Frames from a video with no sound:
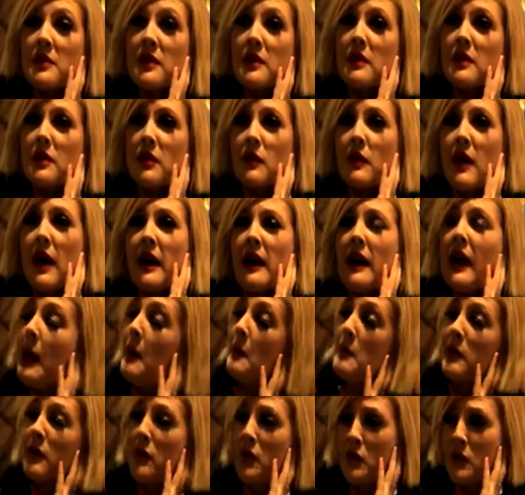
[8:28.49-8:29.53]
And so that
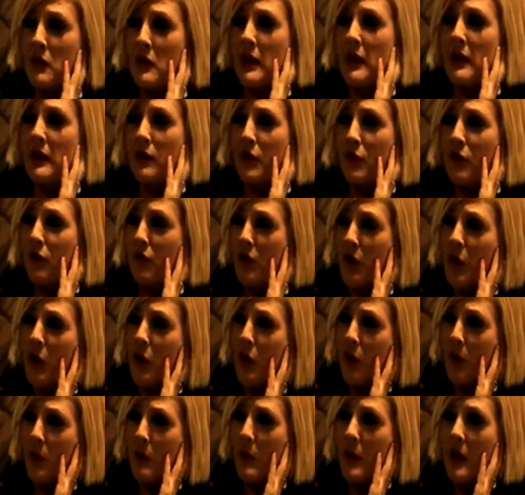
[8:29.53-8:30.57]
chemistry in the
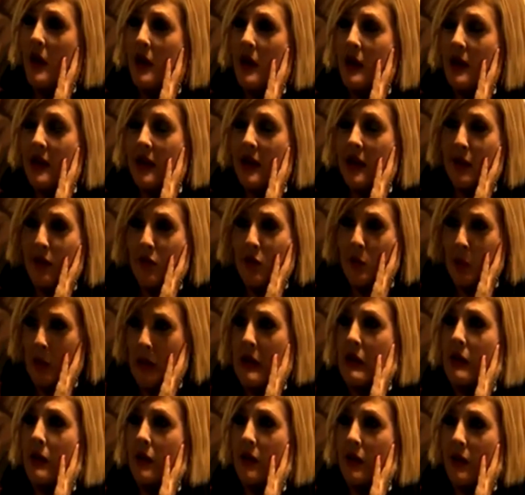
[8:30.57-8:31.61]
film is
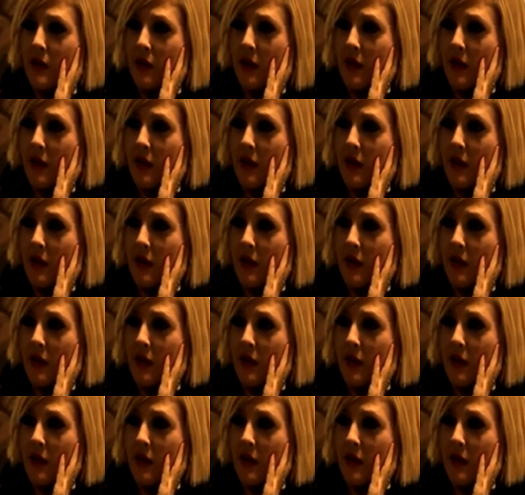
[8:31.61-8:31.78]
real.